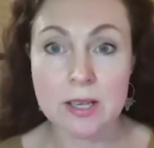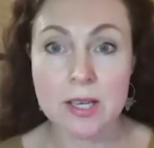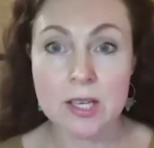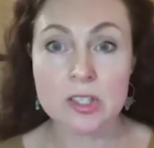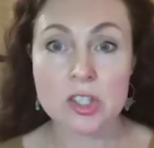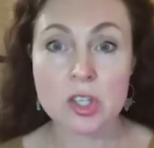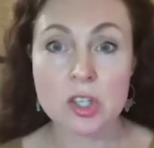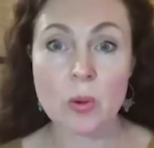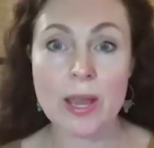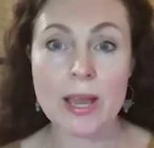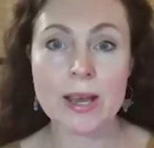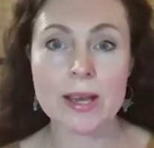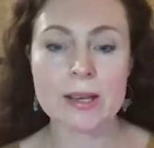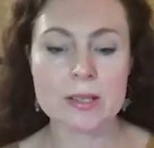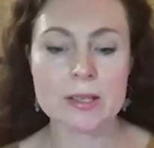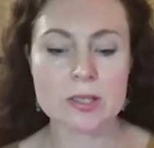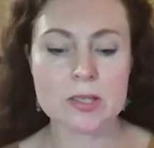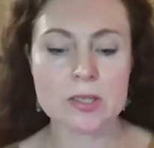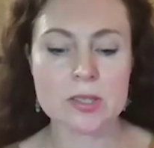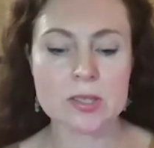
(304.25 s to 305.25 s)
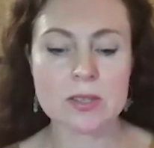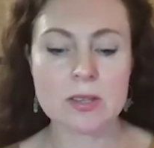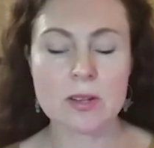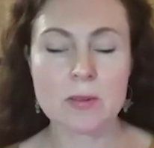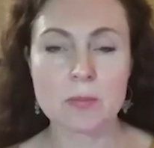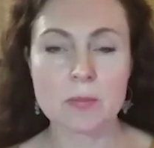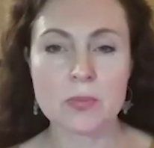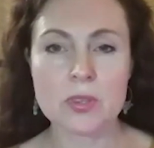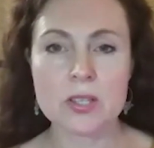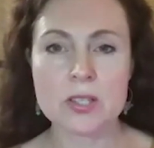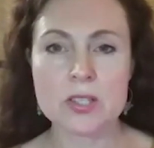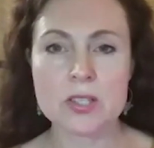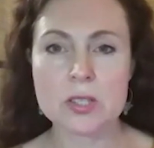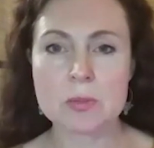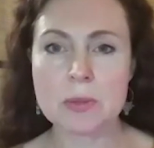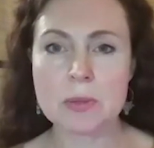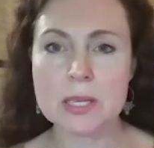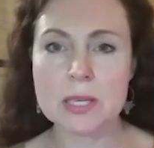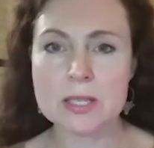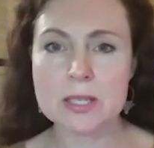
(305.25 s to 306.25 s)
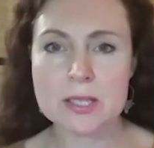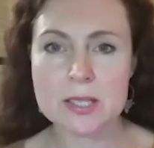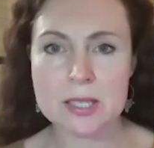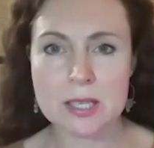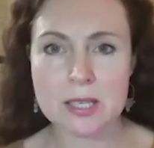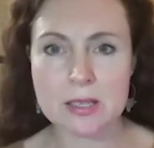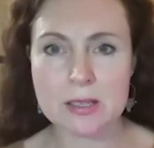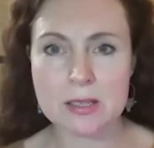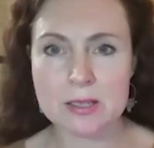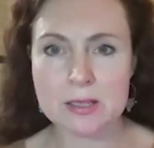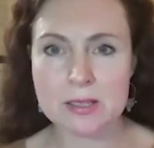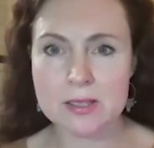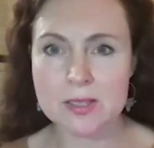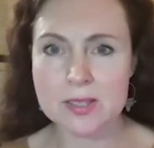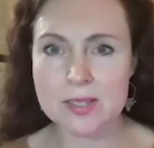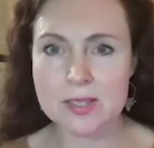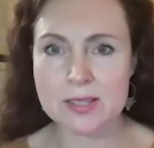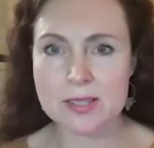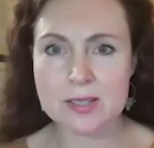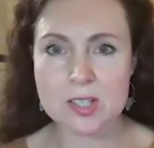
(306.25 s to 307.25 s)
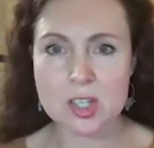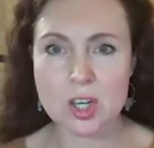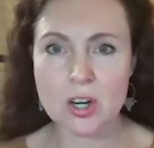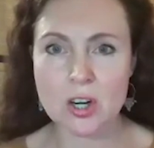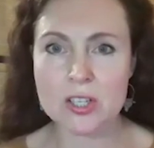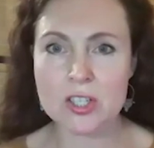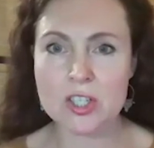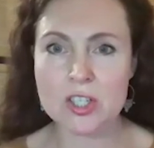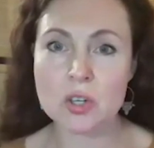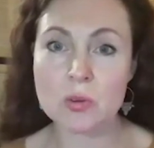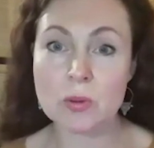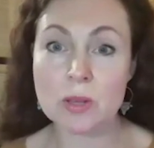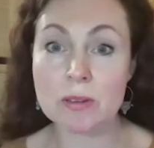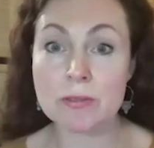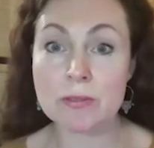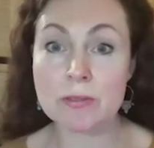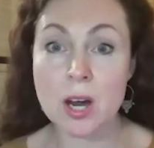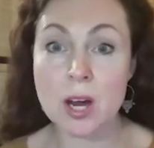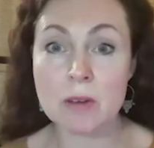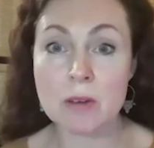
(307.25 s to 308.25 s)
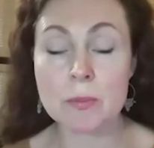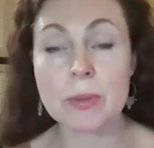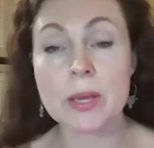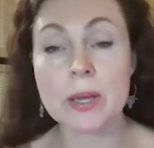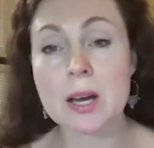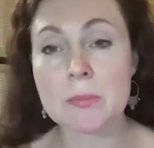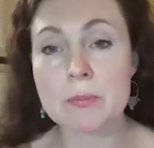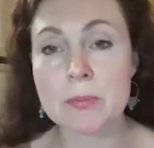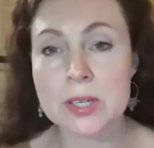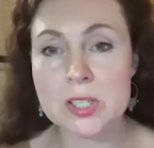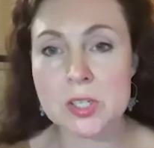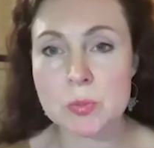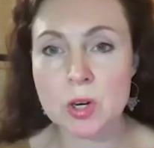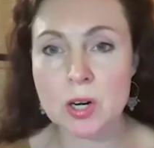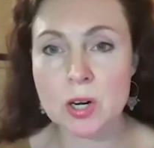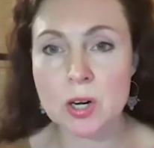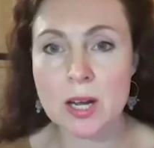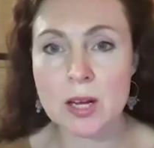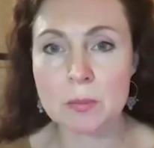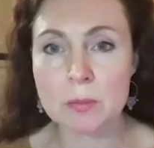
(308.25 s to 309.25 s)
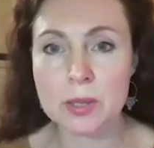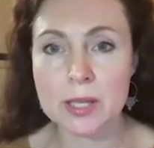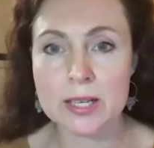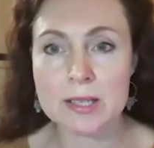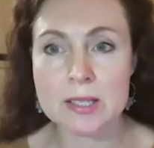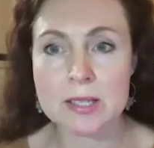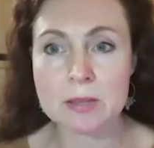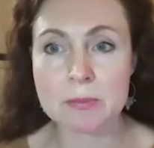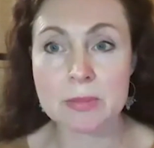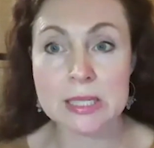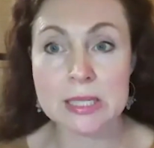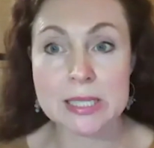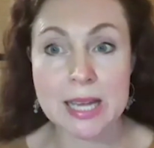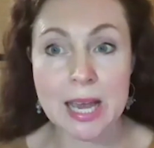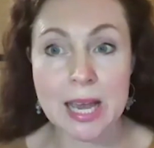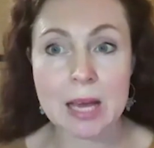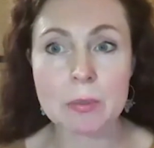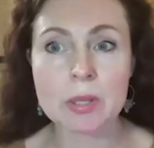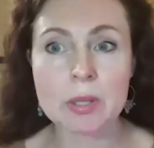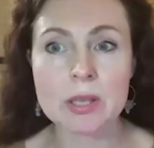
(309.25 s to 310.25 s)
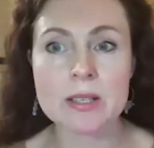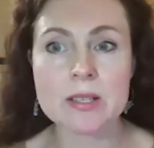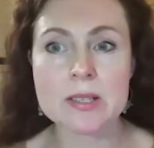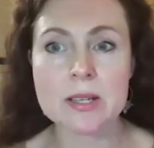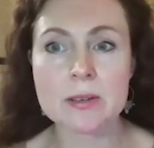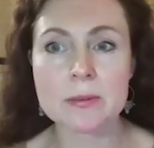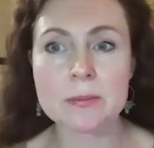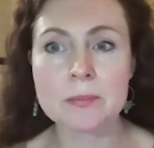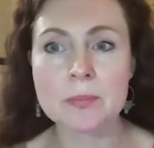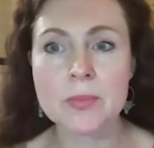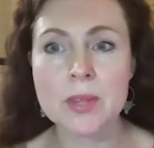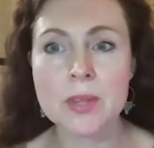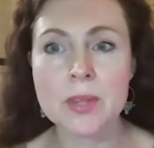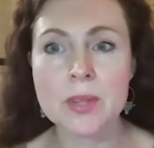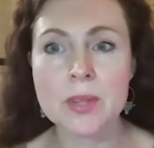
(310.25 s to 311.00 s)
So as the species started to evolve and become much more complex in metabolism,